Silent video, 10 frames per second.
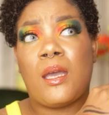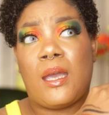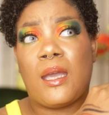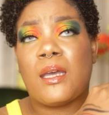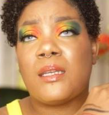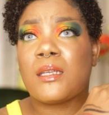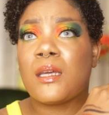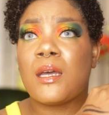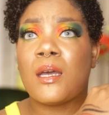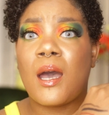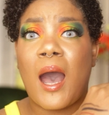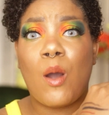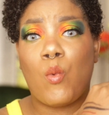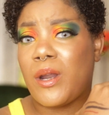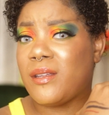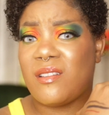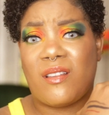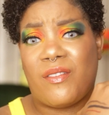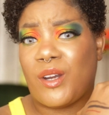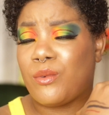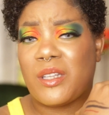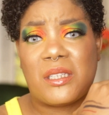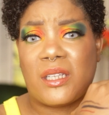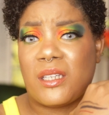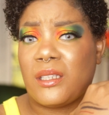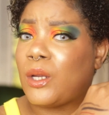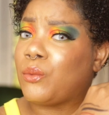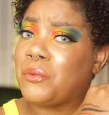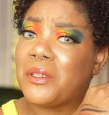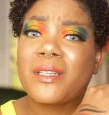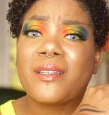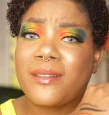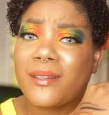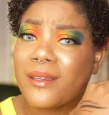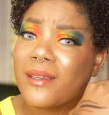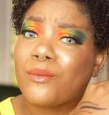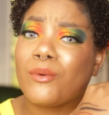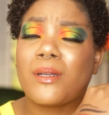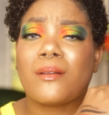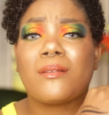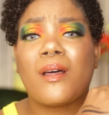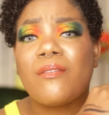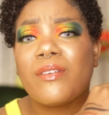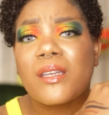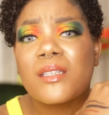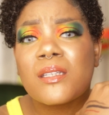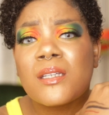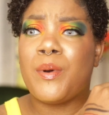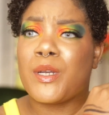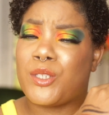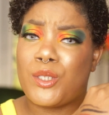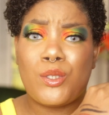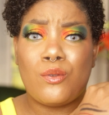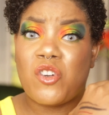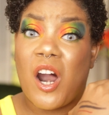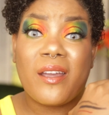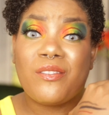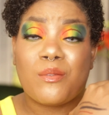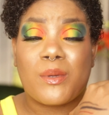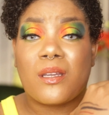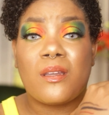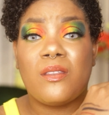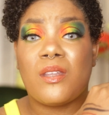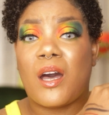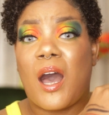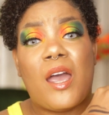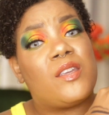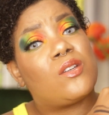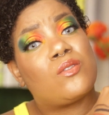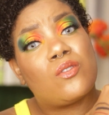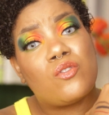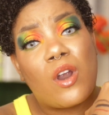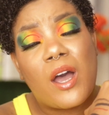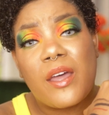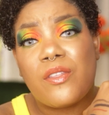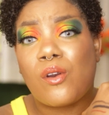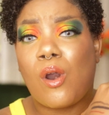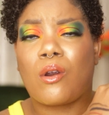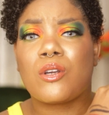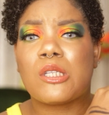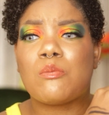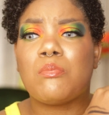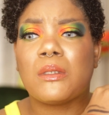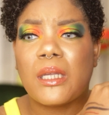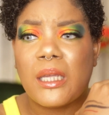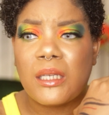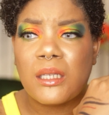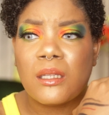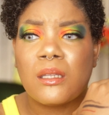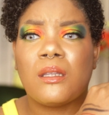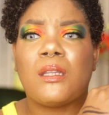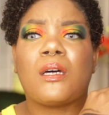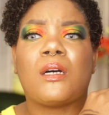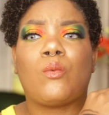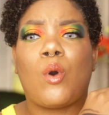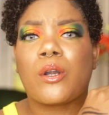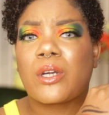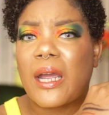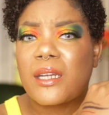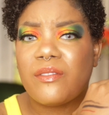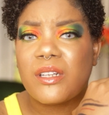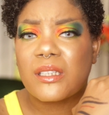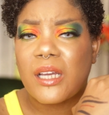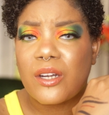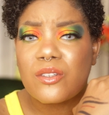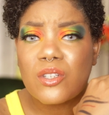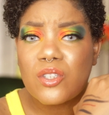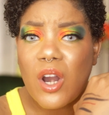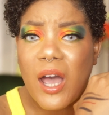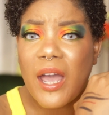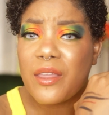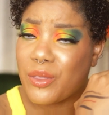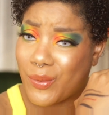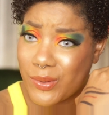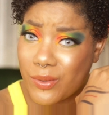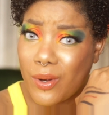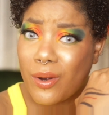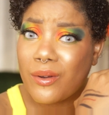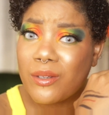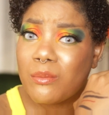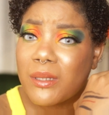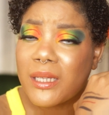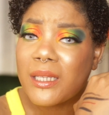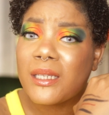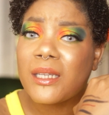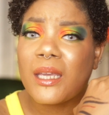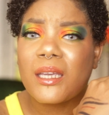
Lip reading: And I wanted to love it. I really did. I really did want to love it. But it's just too dry for me. The eyeshadows are dry. They're hard to blend. The water-activated liners are dry. Those are hard to blend.